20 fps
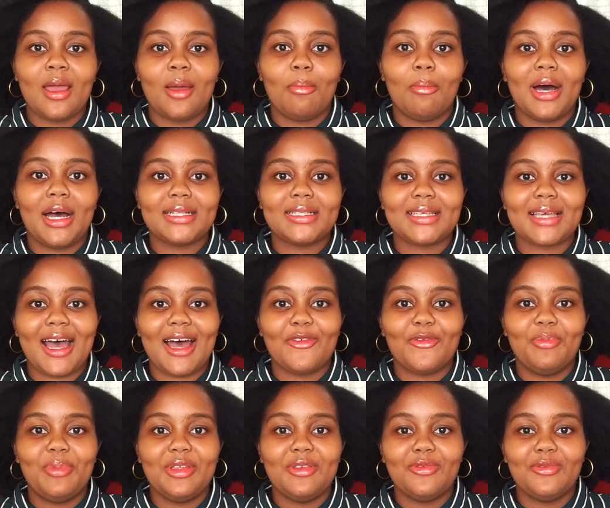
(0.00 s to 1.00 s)
but
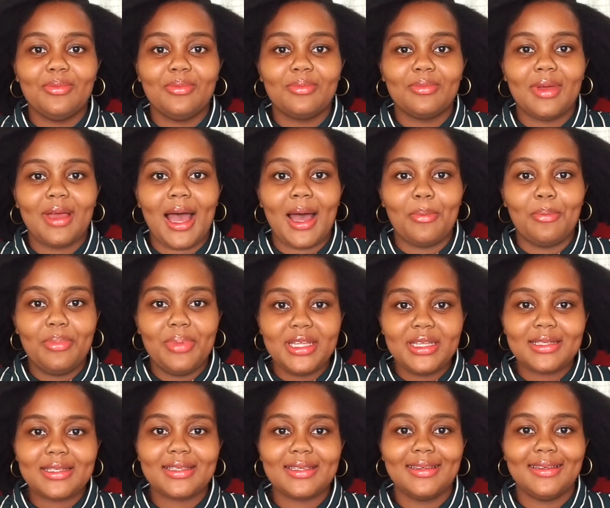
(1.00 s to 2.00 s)
I've been a
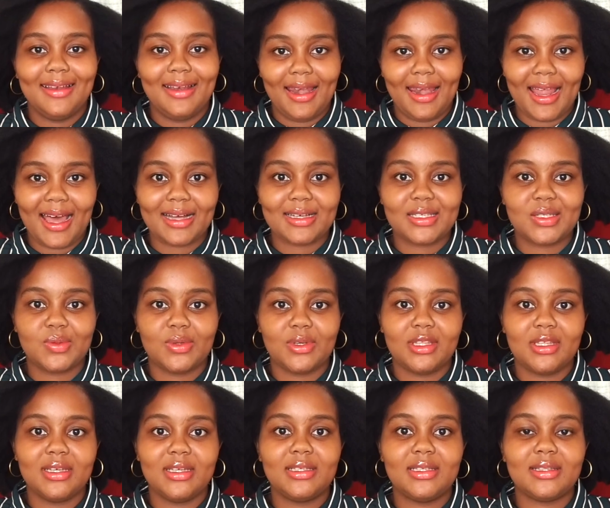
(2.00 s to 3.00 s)
bit lax
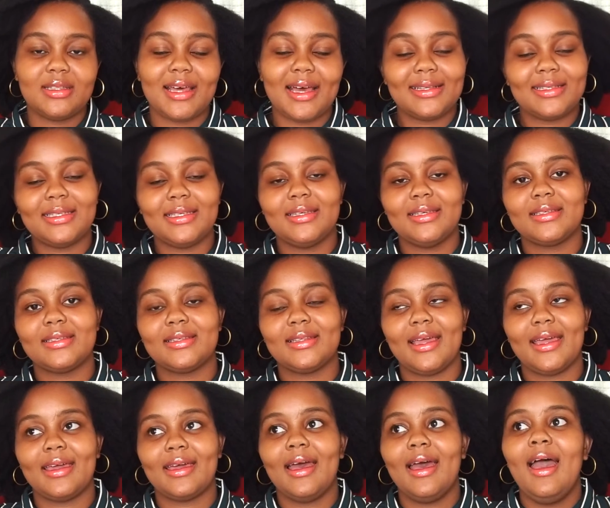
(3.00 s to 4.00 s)
with it. That is,
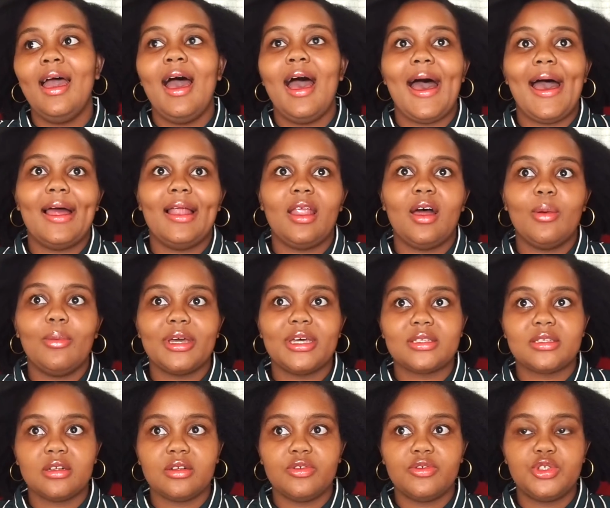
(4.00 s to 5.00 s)
like, I allow
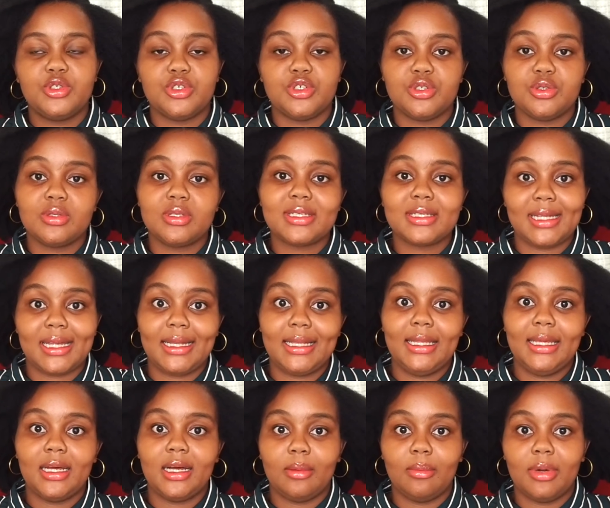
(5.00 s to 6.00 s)
myself to shoot
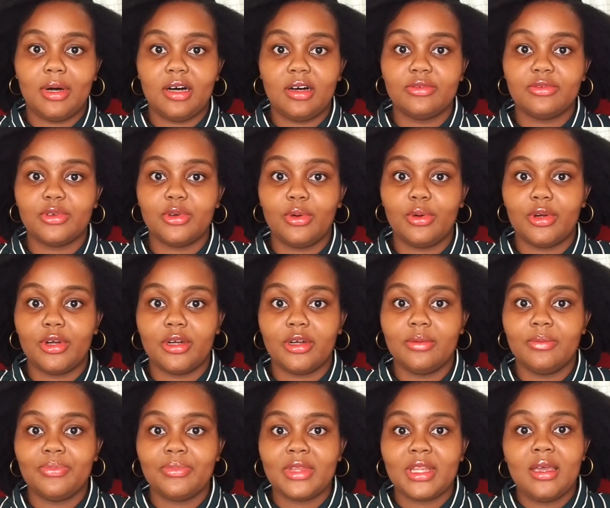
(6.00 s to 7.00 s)
slightly above or
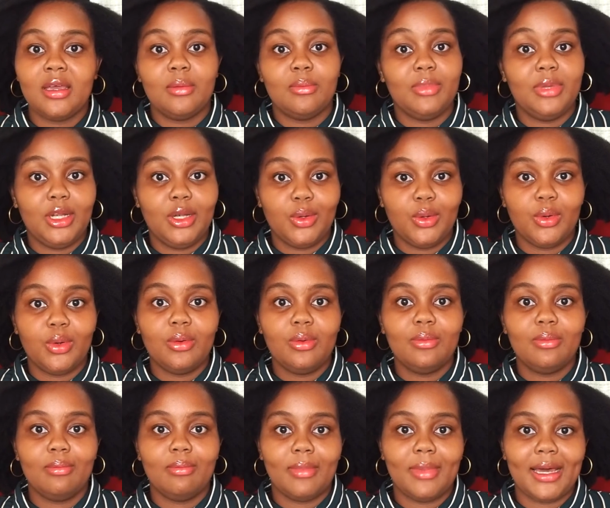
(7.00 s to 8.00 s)
below
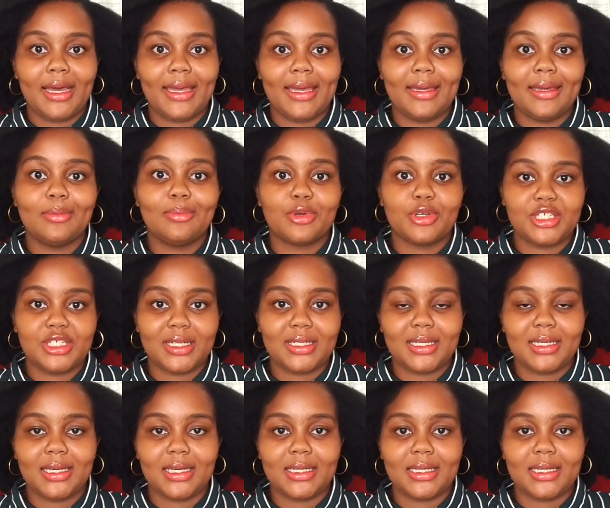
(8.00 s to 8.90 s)
my projected